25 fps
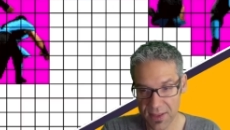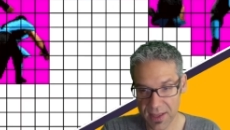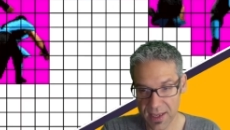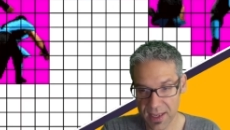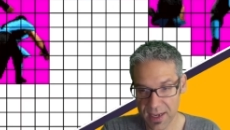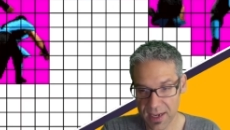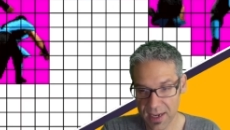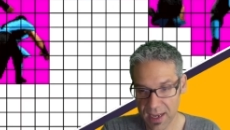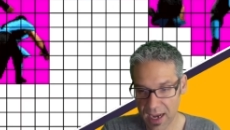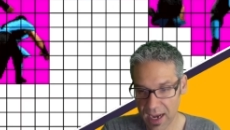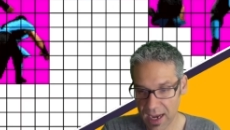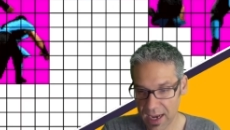
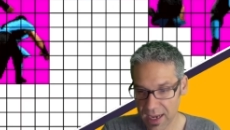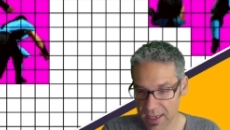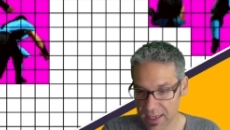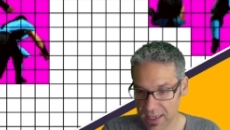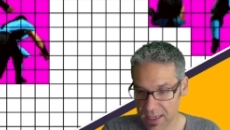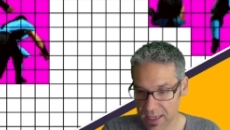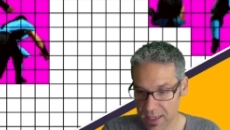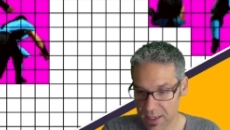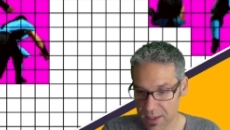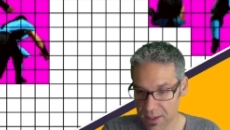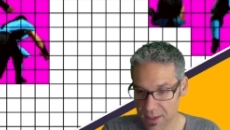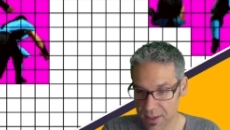then I
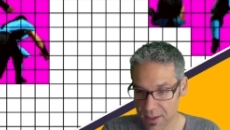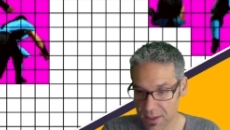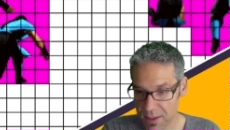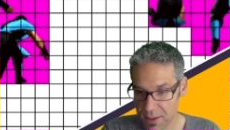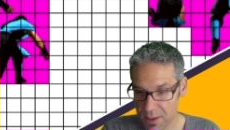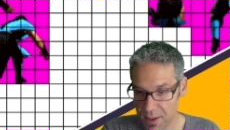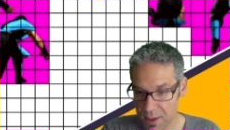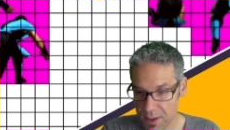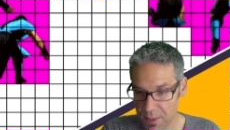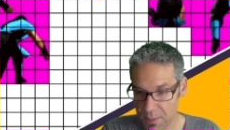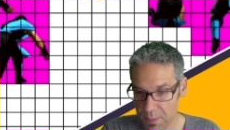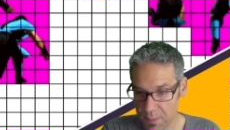can
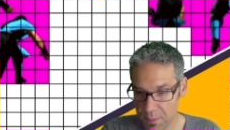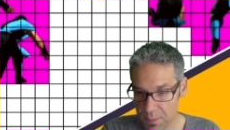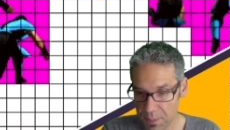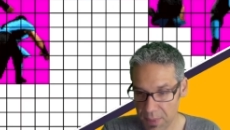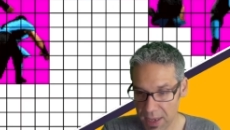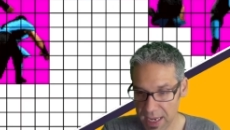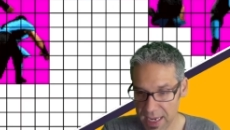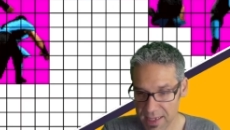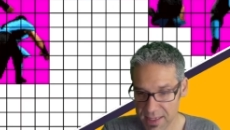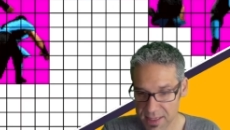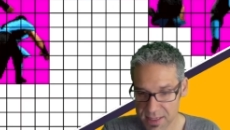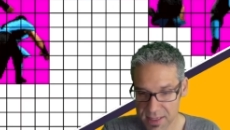
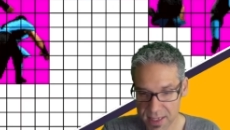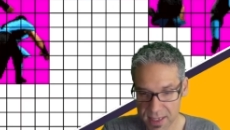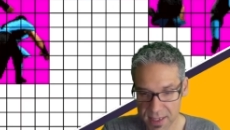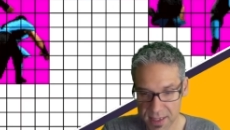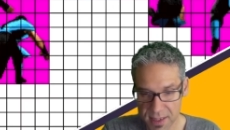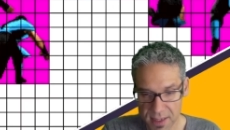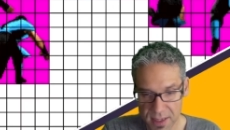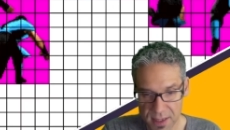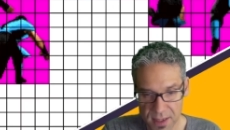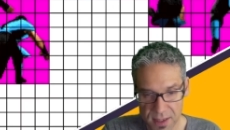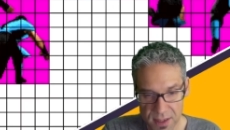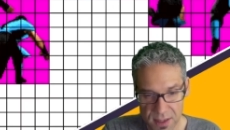paste
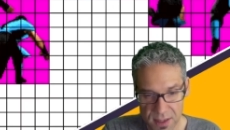it